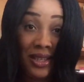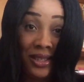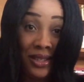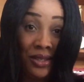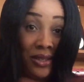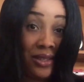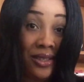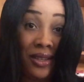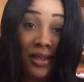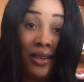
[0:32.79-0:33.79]
It's
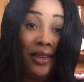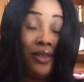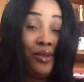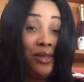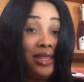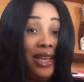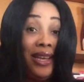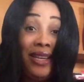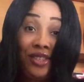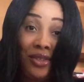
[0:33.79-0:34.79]
just to say
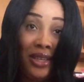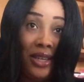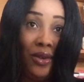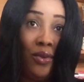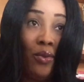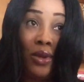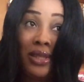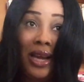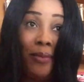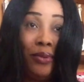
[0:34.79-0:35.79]
literally
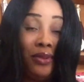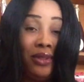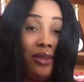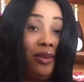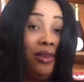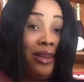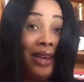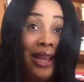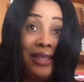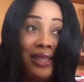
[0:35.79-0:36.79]
what happened
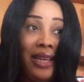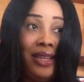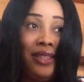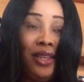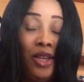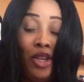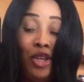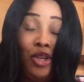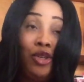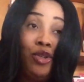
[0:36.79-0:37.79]
last night.
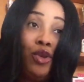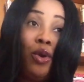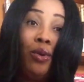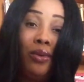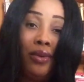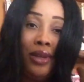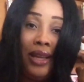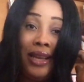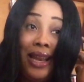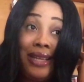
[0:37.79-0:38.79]
So
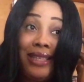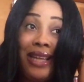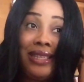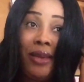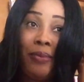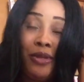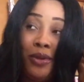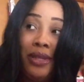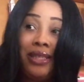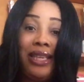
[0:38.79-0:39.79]
in last night's
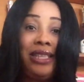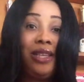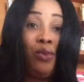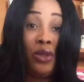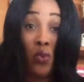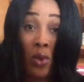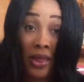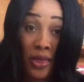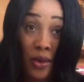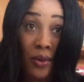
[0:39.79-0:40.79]
episode, it started with
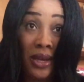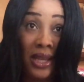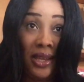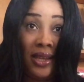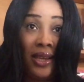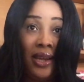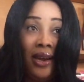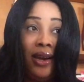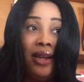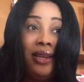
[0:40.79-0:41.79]
Wathoni
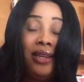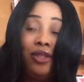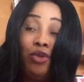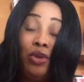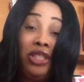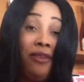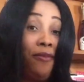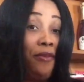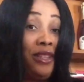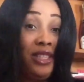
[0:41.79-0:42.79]
and the Tuochi
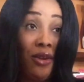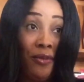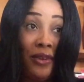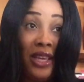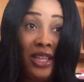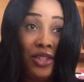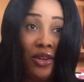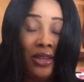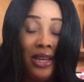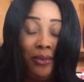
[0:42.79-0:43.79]
facing off each
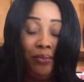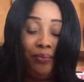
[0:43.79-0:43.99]
other.